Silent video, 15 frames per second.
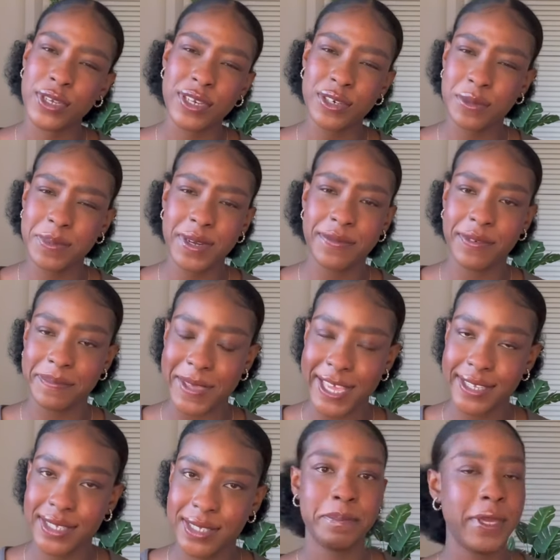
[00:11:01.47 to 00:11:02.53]
a little bit of a
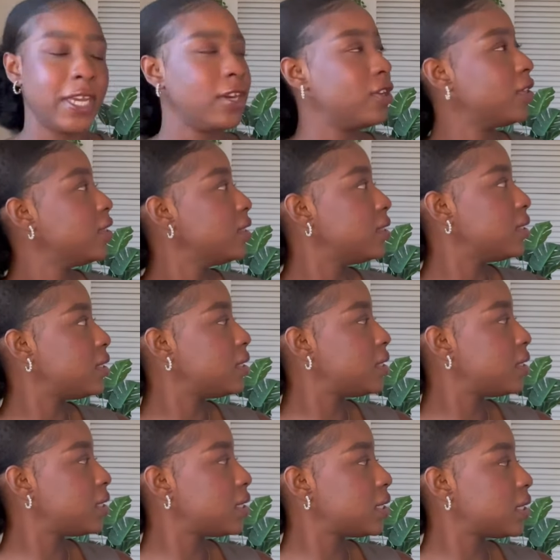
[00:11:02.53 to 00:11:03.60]
mess
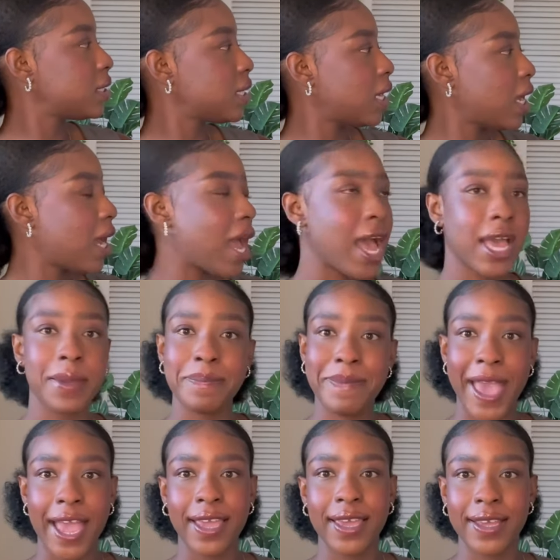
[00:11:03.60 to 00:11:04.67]
because I'm
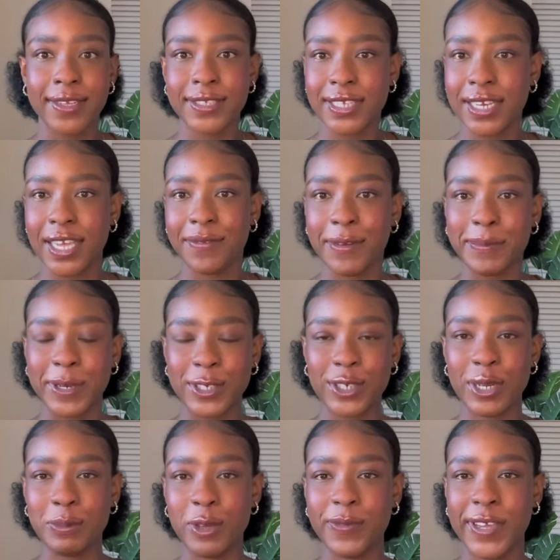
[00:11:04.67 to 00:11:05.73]
packing to leave. I'm
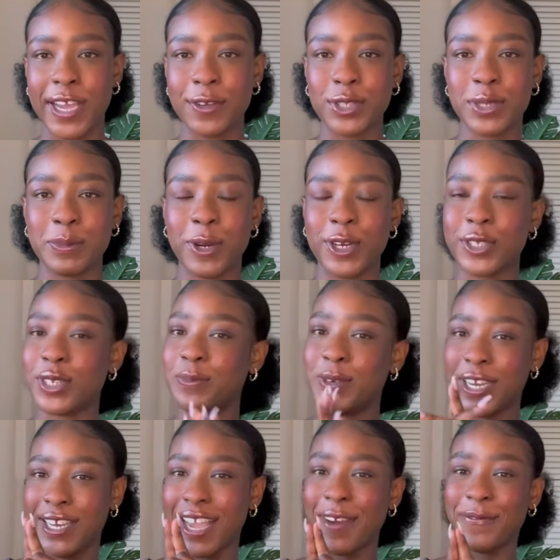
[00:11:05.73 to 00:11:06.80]
literally moving out tomorrow. So
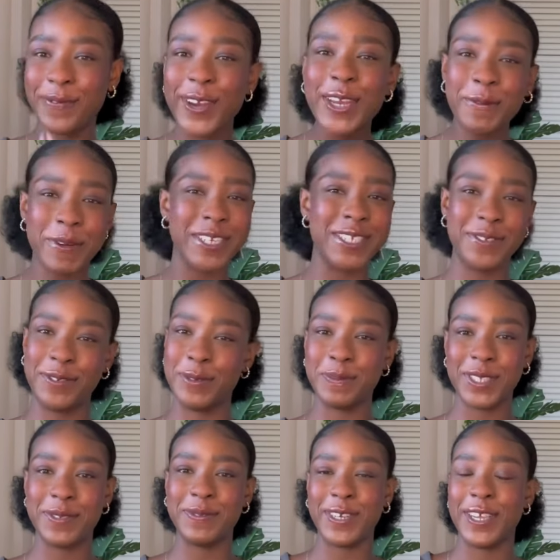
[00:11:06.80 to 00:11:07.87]
I really wanted to film
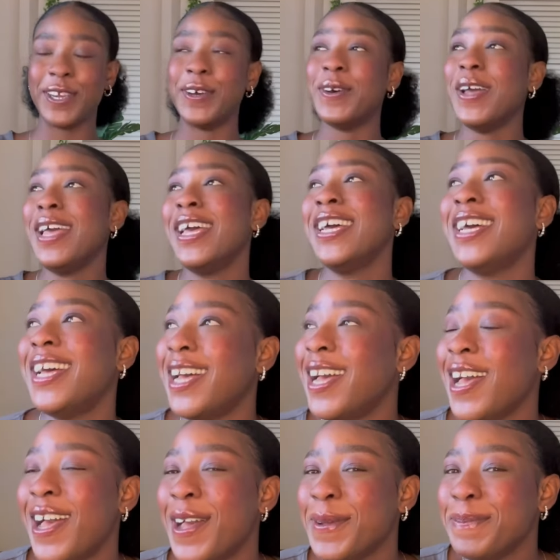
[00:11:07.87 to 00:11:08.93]
this video.
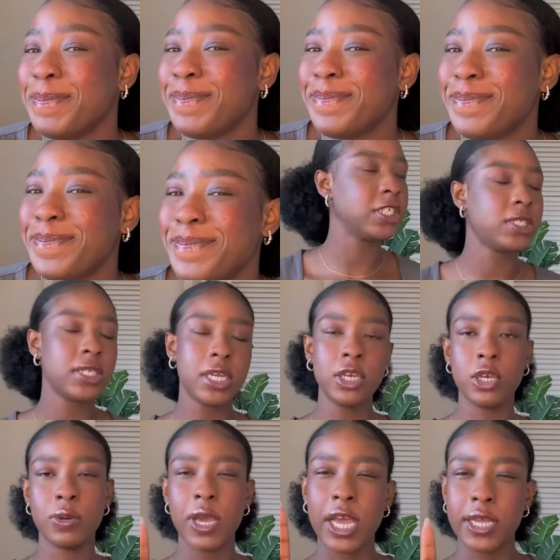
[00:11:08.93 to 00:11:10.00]
Just
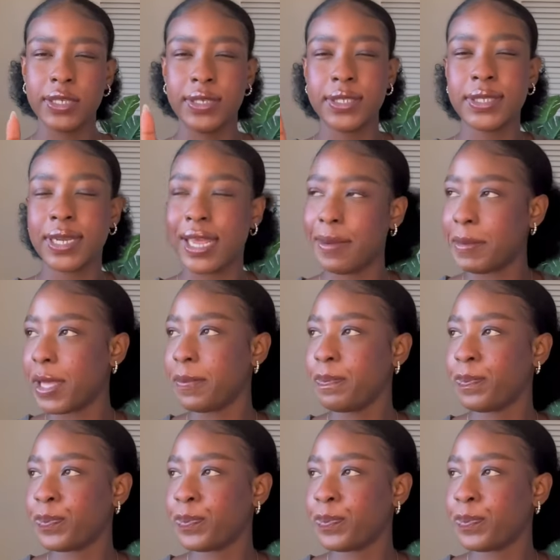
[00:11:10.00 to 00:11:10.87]
a disclaimer,